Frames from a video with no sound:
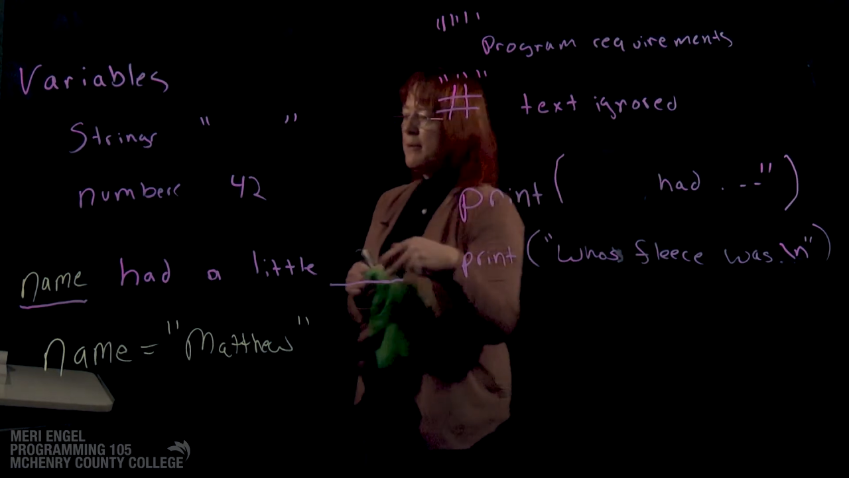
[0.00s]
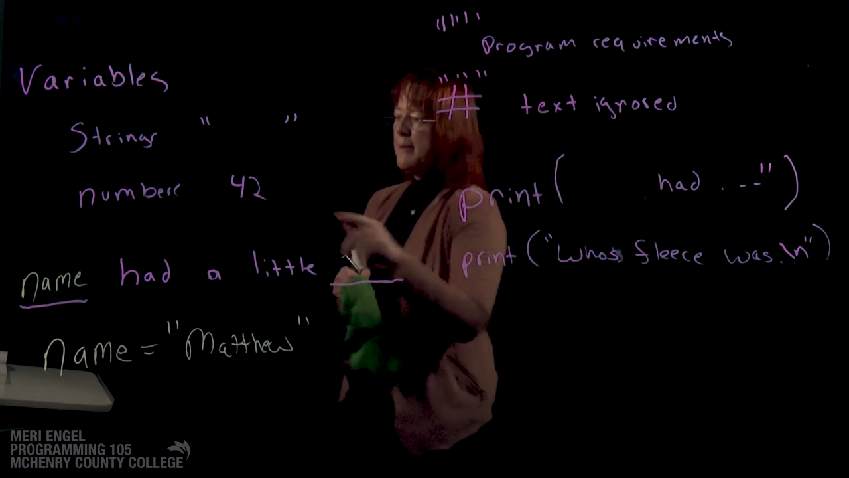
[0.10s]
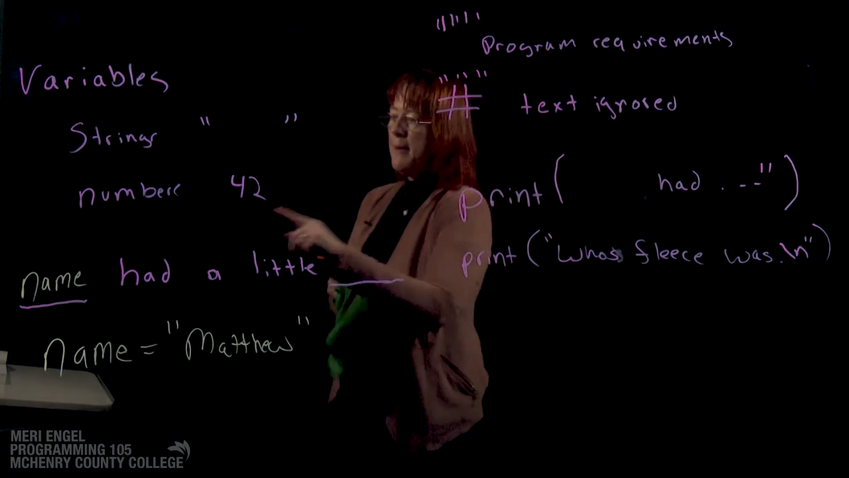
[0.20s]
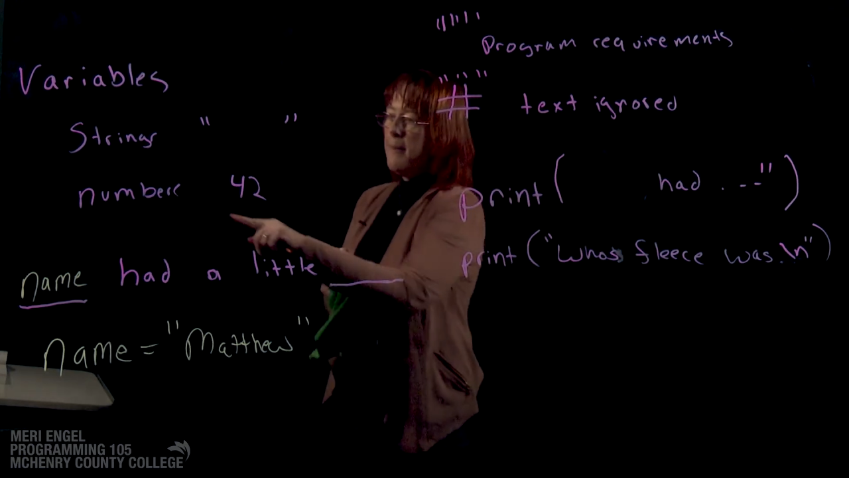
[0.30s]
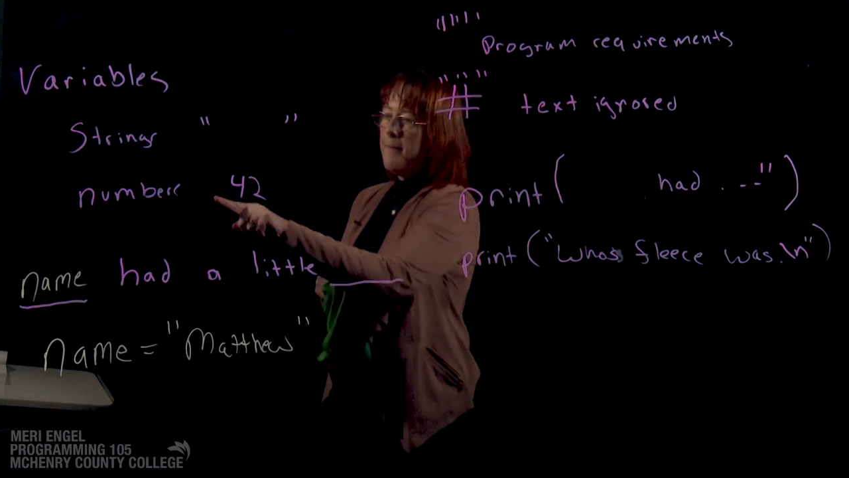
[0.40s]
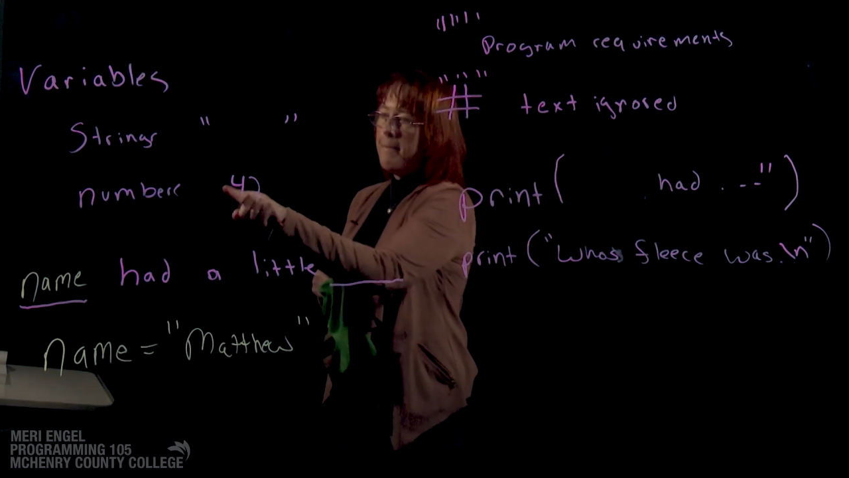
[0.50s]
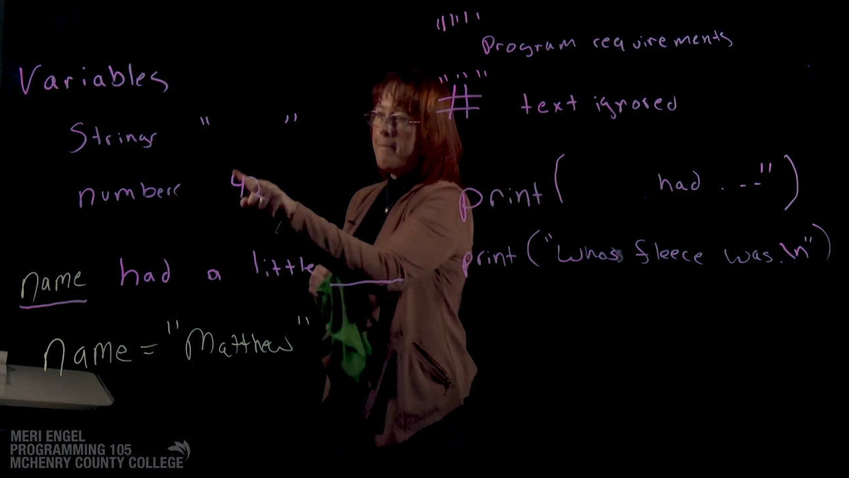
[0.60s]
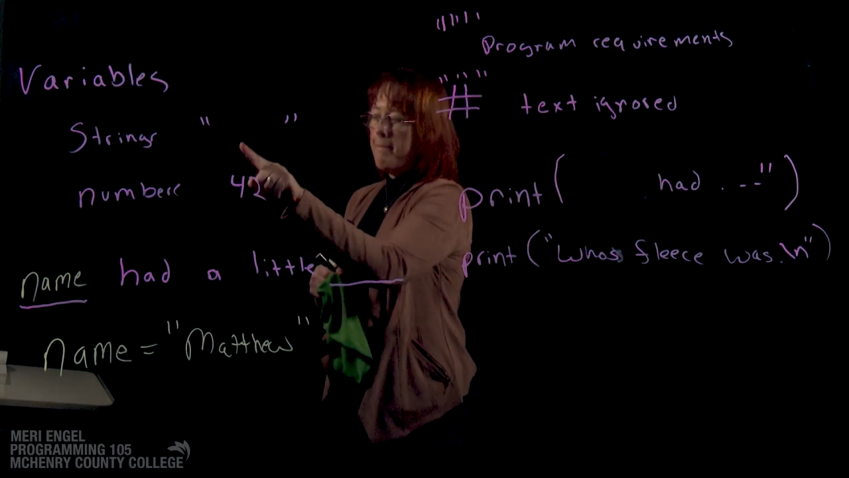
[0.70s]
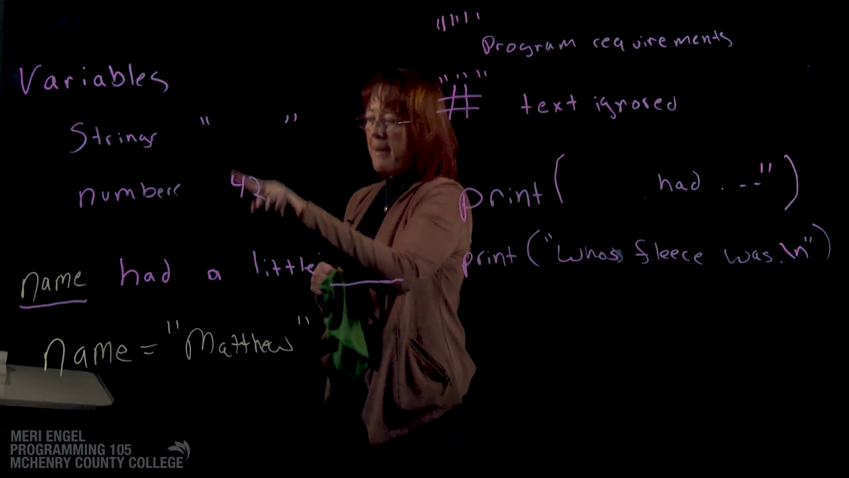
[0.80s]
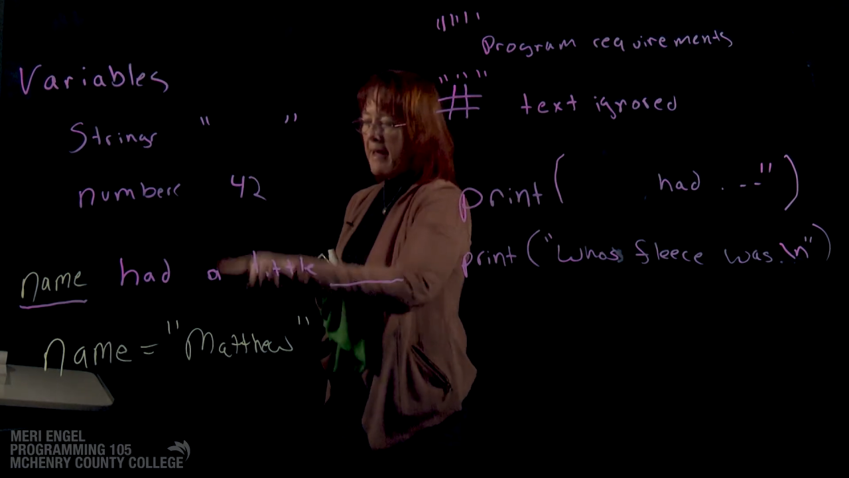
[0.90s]
in
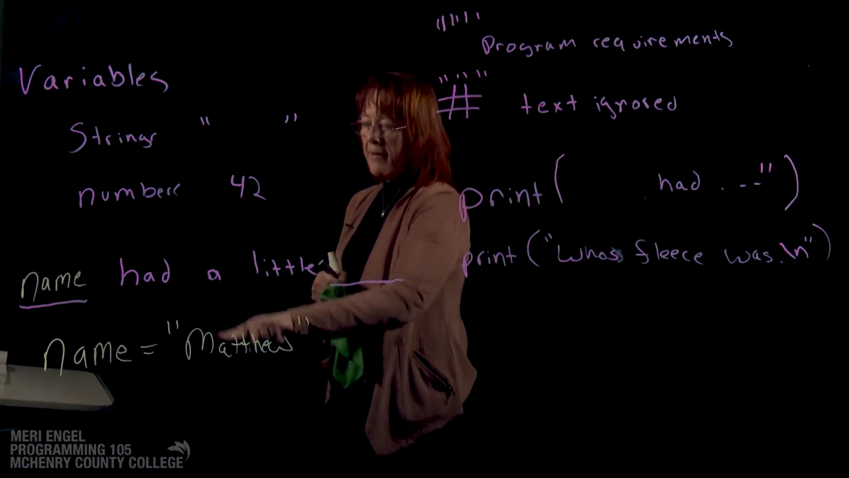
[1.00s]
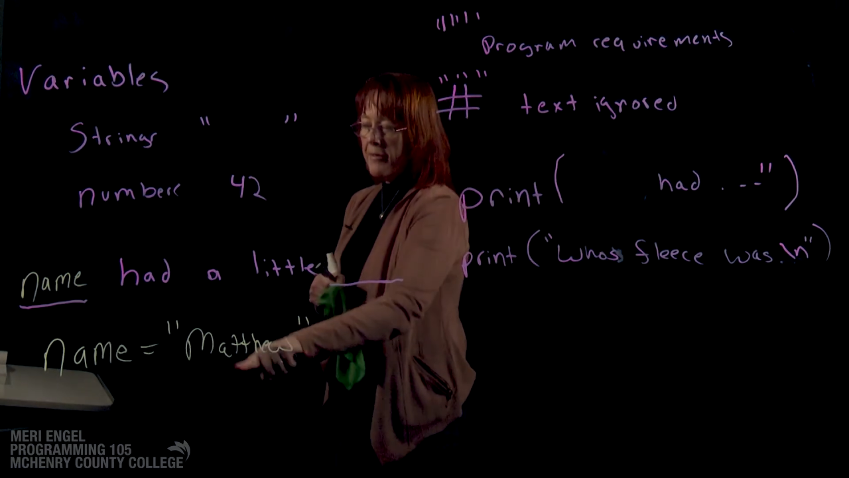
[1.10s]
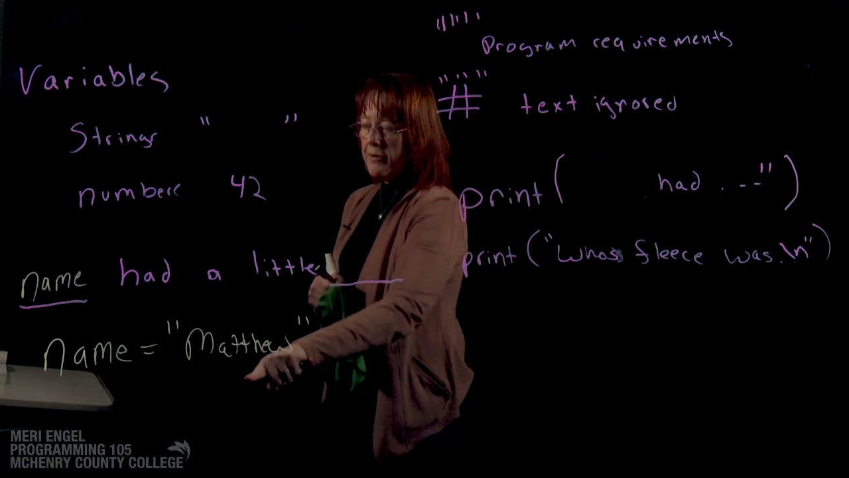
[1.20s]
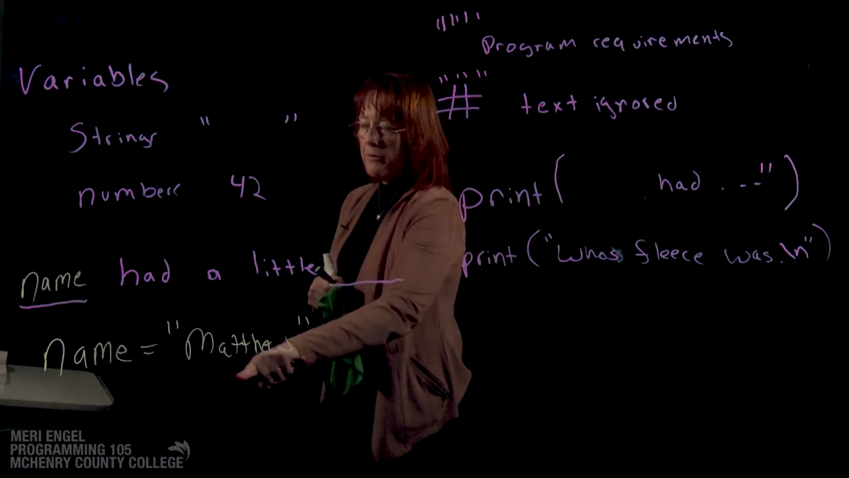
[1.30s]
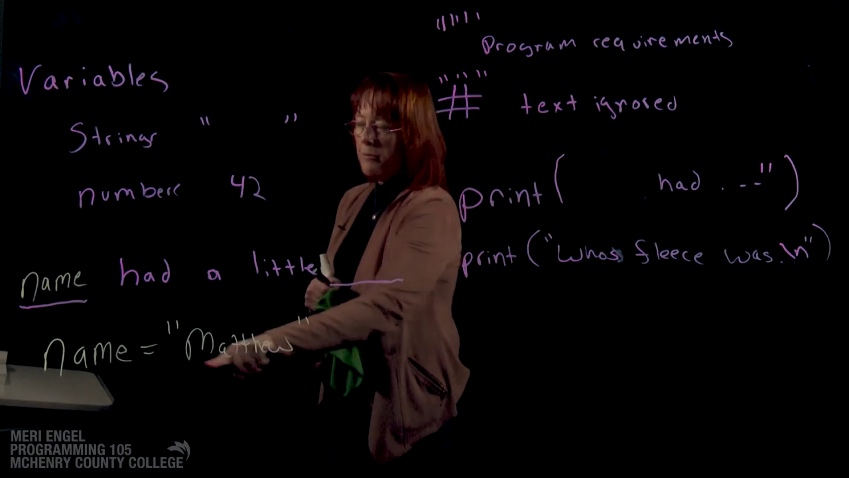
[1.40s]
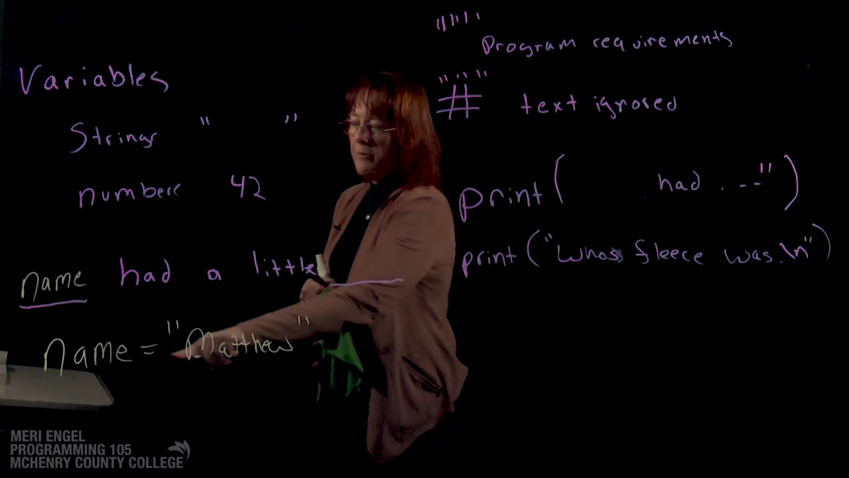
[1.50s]
Matthew,